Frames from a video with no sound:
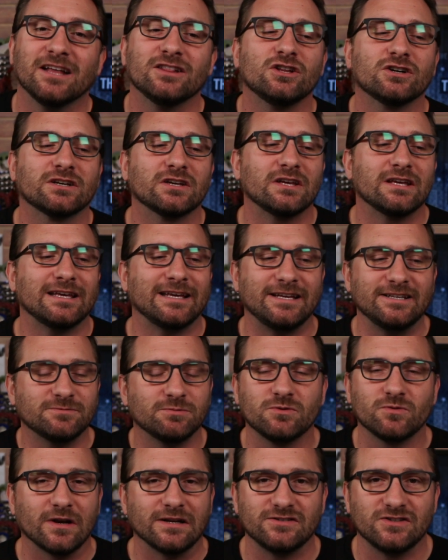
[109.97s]
Look, he's
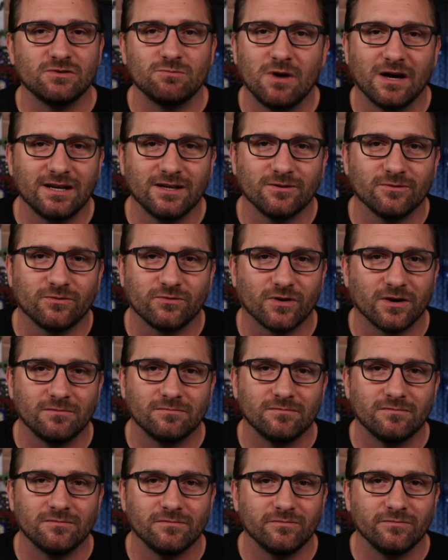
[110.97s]
been raising money
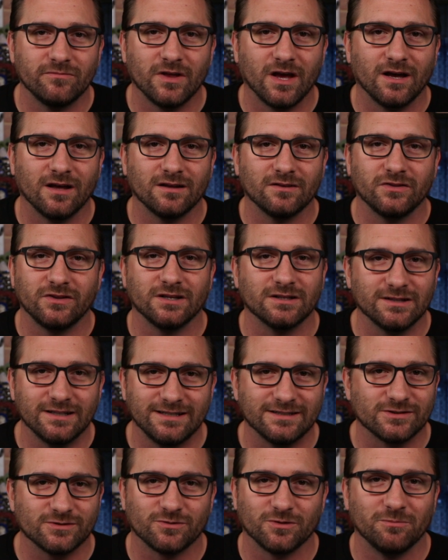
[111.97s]
from the
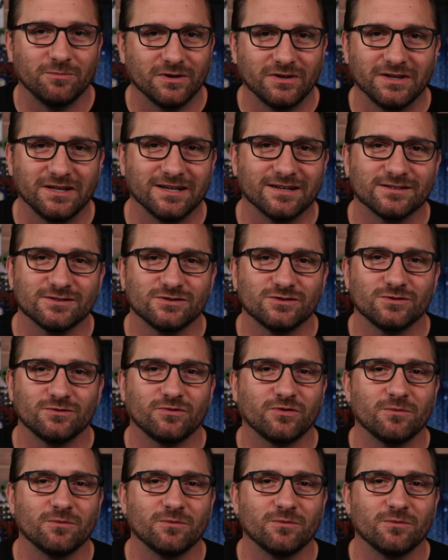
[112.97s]
elites, from billionaires,